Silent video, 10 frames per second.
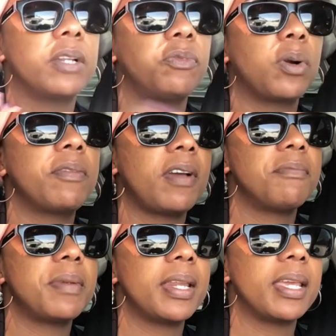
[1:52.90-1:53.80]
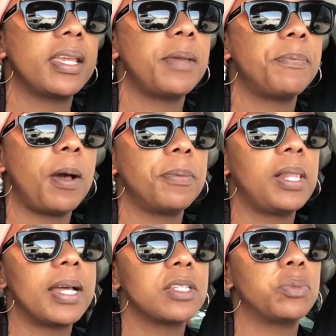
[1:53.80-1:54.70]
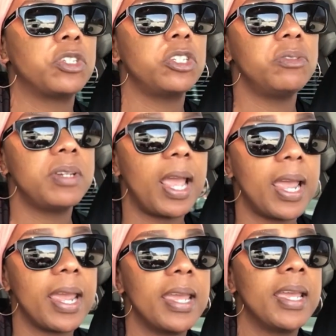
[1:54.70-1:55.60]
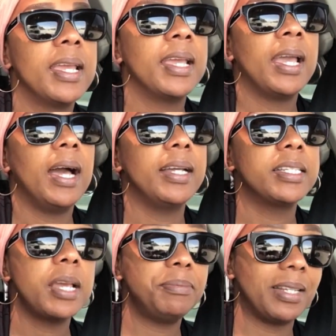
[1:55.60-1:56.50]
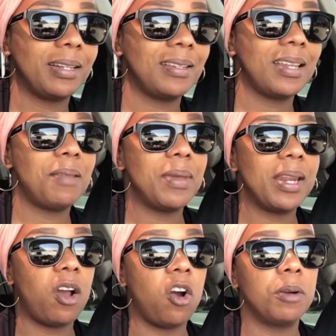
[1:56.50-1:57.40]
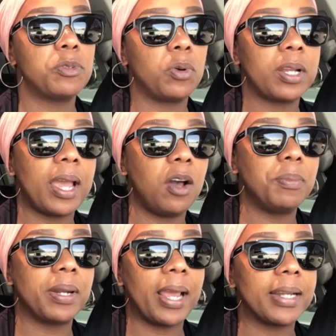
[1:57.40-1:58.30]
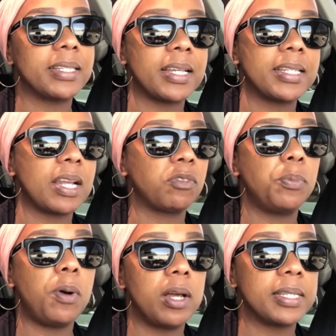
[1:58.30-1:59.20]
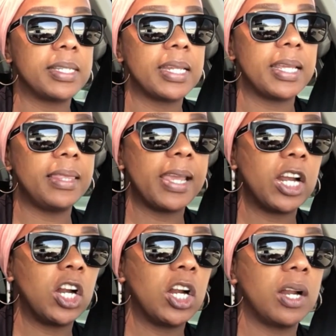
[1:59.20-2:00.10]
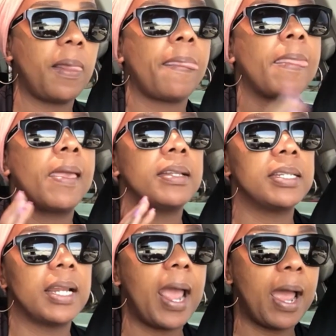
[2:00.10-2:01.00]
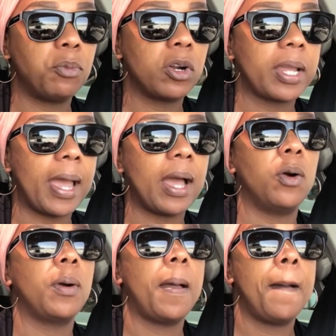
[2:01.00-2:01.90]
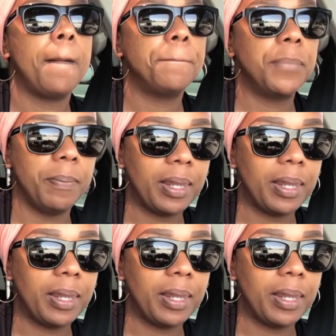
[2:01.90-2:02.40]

a 45-minute hip-hop class with Tune Day, attempted a 10-minute arms workout, but I had to take several pauses in there, did an ab workout, put my